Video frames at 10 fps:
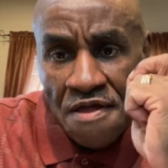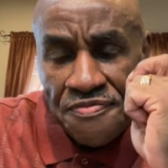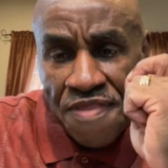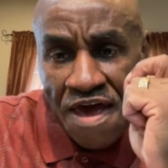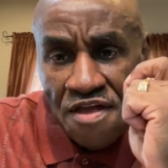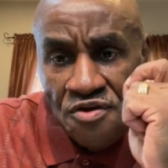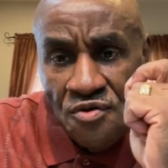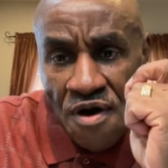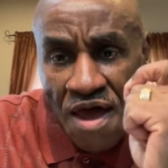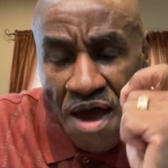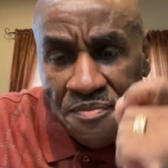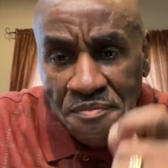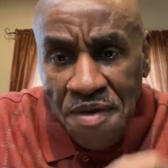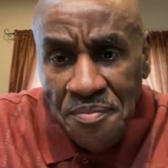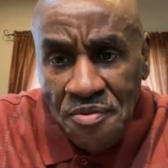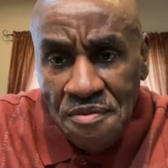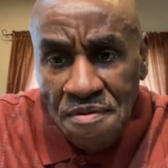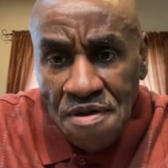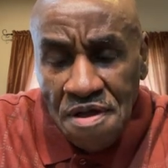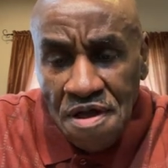thinking you are helping people,
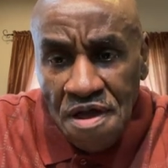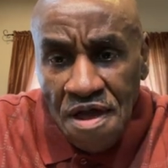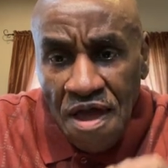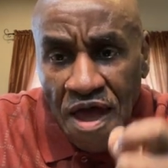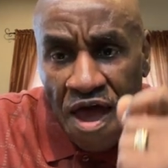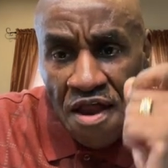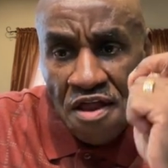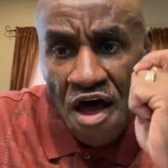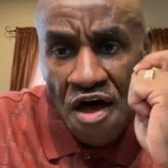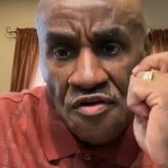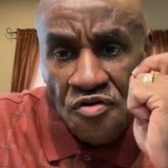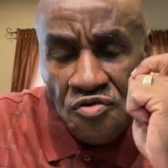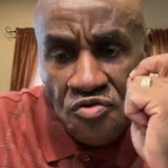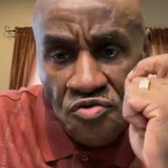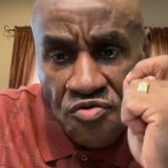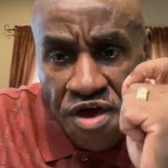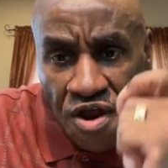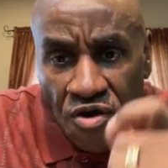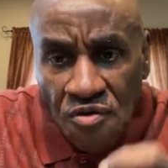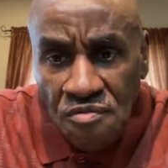and you get
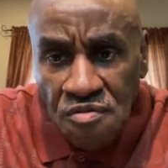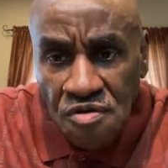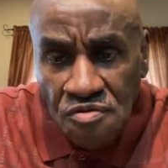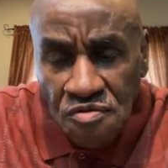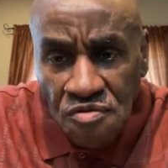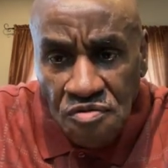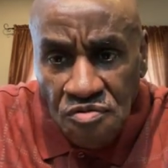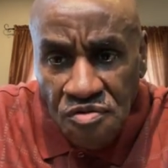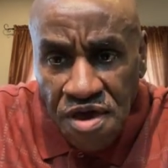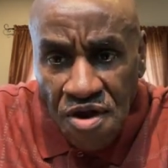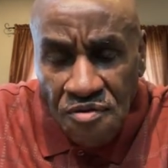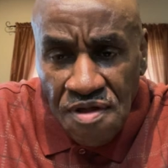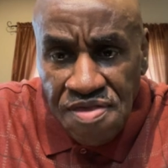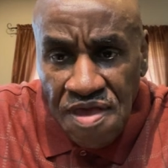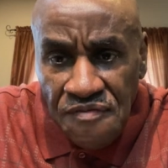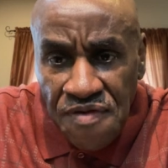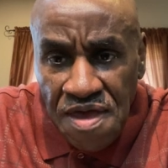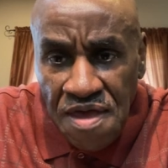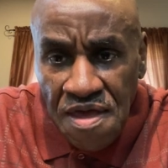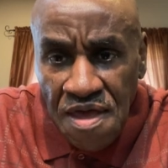on the
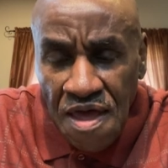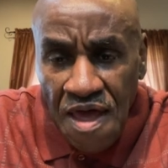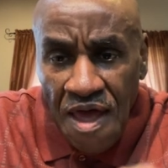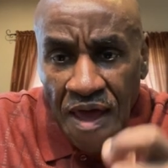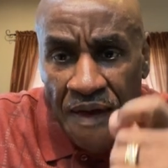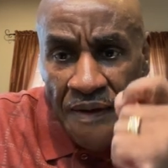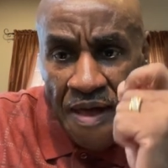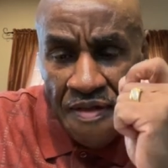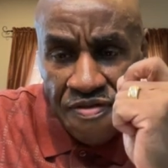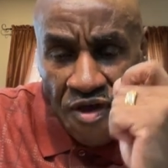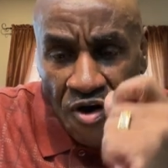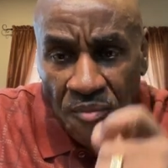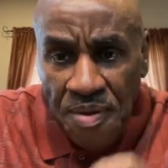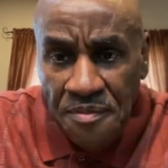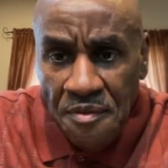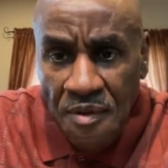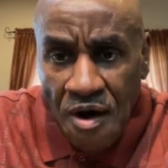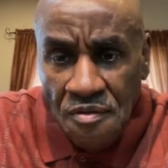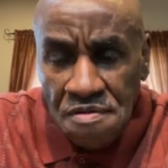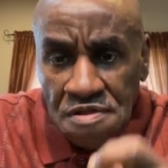TV and tell people
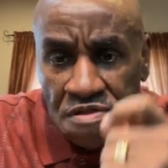about